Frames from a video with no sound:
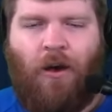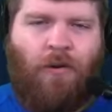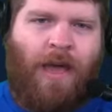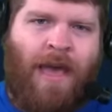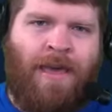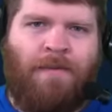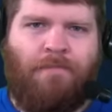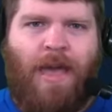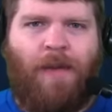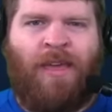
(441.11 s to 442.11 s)
okay,
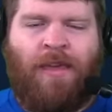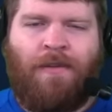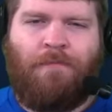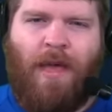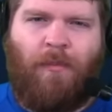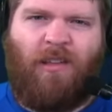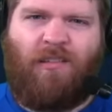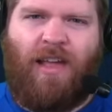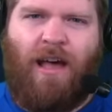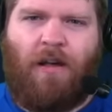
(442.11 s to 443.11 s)
maybe. Maybe you
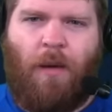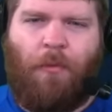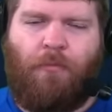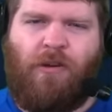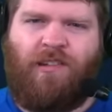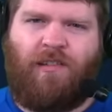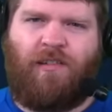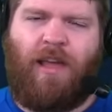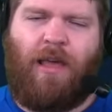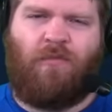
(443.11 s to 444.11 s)
see how a couple
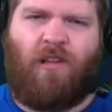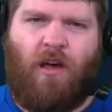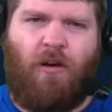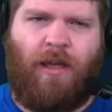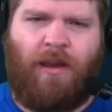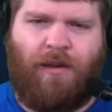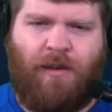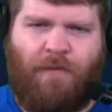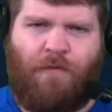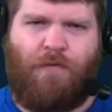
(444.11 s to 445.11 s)
preseason games go, and
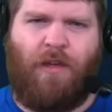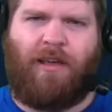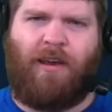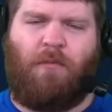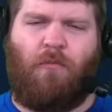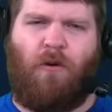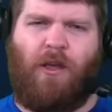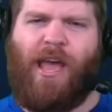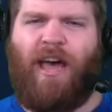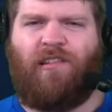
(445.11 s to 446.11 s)
if you feel like you need more,
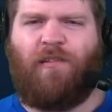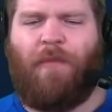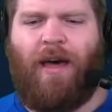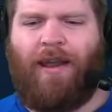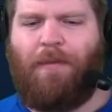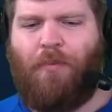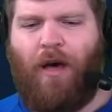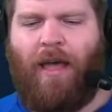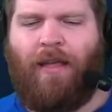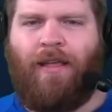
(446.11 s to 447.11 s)
you add somebody,
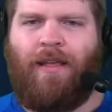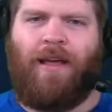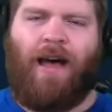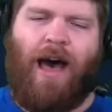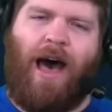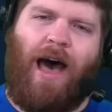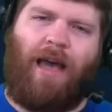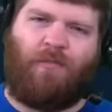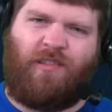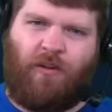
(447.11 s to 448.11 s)
but
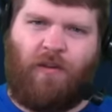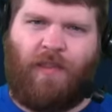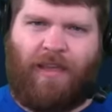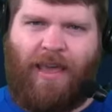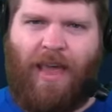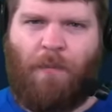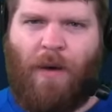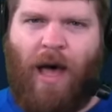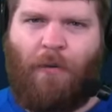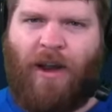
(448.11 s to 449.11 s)
I'm still in the camp.
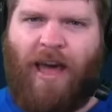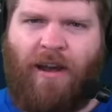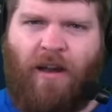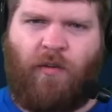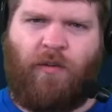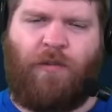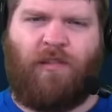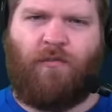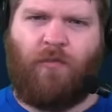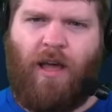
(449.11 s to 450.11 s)
I would add another
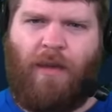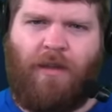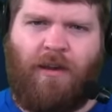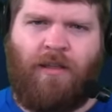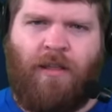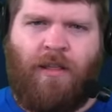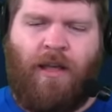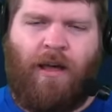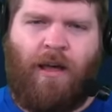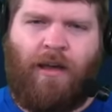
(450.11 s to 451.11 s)
defensive lineman.
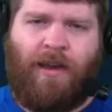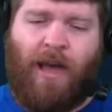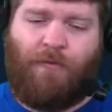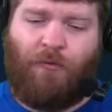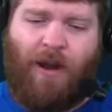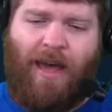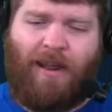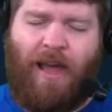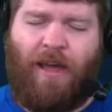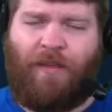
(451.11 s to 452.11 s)
Uh, now, if you want to add a
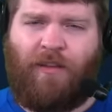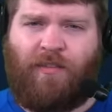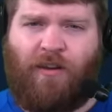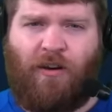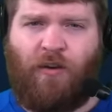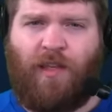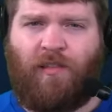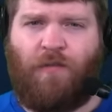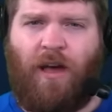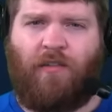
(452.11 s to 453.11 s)
guy in the interior,
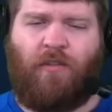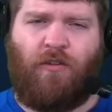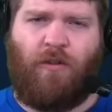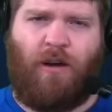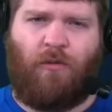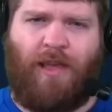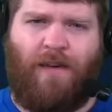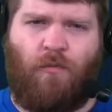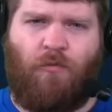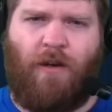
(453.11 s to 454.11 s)
that's fine too. I don't really
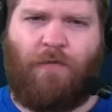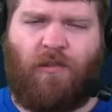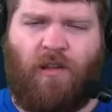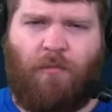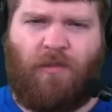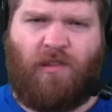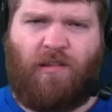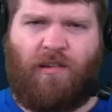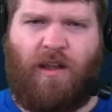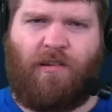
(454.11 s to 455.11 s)
have a preference on
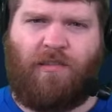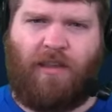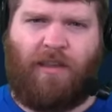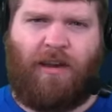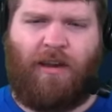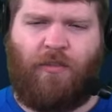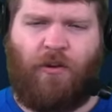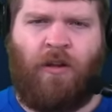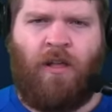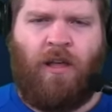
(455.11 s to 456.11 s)
position. I just think you need
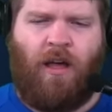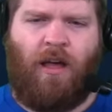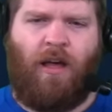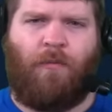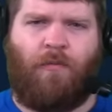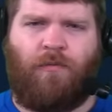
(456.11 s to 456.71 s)
another uh,